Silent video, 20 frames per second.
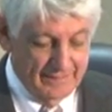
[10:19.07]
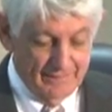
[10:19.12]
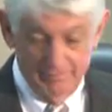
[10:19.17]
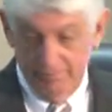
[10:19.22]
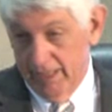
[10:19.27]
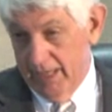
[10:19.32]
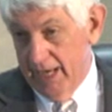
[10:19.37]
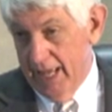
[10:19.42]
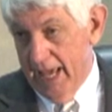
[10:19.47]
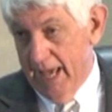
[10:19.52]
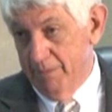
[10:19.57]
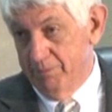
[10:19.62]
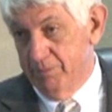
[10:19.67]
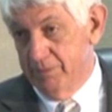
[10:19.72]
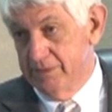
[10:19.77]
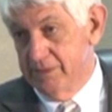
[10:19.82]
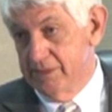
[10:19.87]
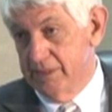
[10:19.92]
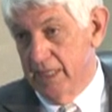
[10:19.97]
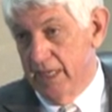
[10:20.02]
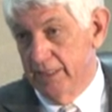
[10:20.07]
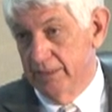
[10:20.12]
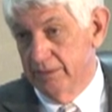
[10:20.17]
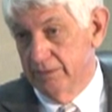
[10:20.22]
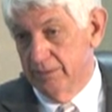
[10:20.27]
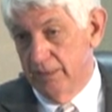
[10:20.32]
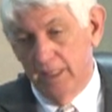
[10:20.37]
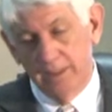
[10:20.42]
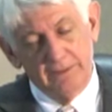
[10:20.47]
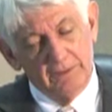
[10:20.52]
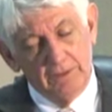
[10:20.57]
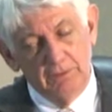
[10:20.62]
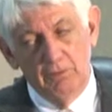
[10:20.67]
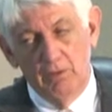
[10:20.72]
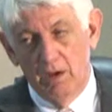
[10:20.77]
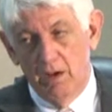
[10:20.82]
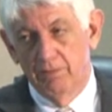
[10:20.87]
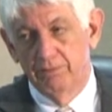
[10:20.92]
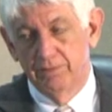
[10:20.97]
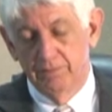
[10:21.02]
That happens, not too
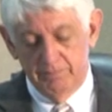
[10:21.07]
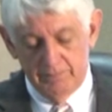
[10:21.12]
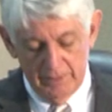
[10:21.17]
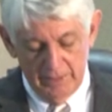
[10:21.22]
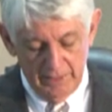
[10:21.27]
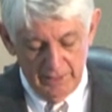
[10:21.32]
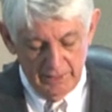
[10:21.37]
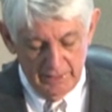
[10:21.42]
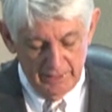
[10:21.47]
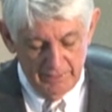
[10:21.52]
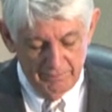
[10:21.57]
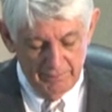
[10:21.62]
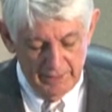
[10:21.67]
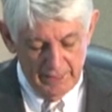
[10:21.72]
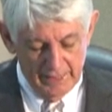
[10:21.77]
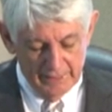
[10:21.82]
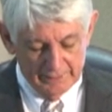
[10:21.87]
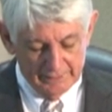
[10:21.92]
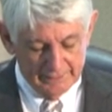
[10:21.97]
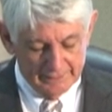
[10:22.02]
often, but every now and then.